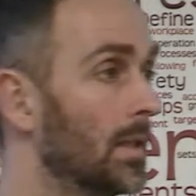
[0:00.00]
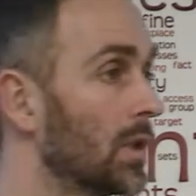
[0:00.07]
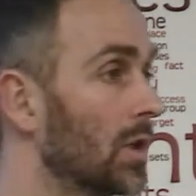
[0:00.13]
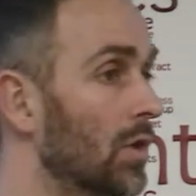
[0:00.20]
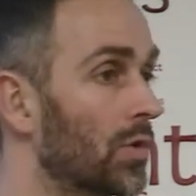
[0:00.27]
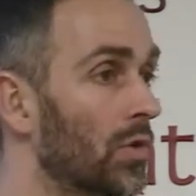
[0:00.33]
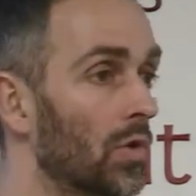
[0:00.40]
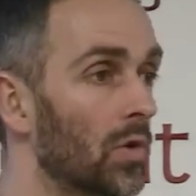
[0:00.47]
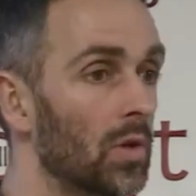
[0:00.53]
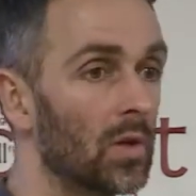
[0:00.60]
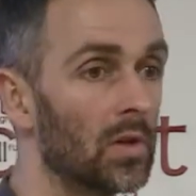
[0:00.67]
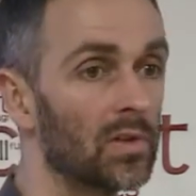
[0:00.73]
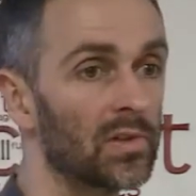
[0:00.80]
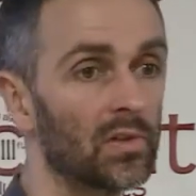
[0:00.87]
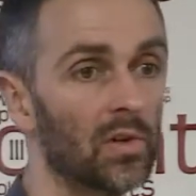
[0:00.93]

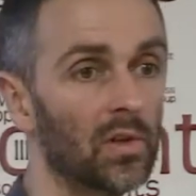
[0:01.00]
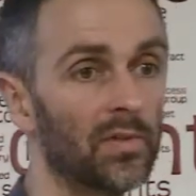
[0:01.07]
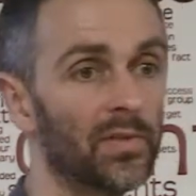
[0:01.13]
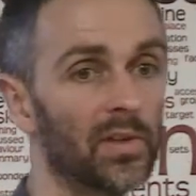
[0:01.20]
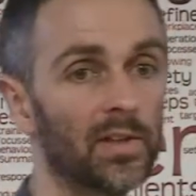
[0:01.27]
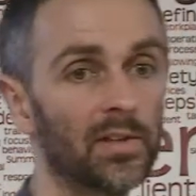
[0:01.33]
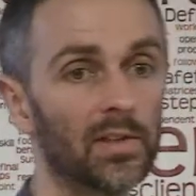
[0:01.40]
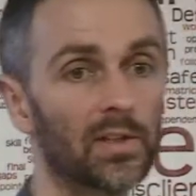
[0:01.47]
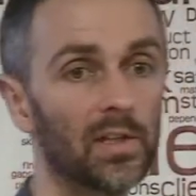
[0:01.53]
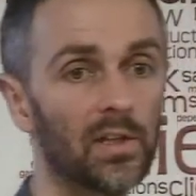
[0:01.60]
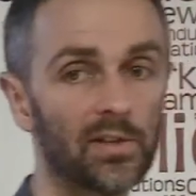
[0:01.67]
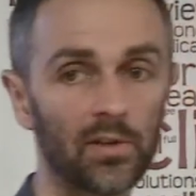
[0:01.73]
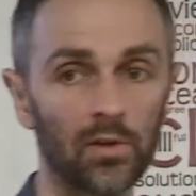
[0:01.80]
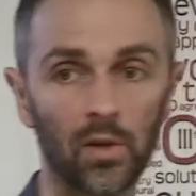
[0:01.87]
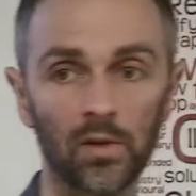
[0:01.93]
controllers, all of your
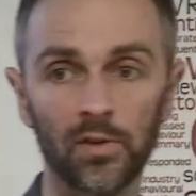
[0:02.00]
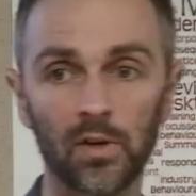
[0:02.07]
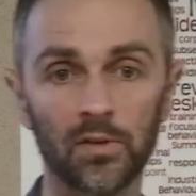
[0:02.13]
indication, all of your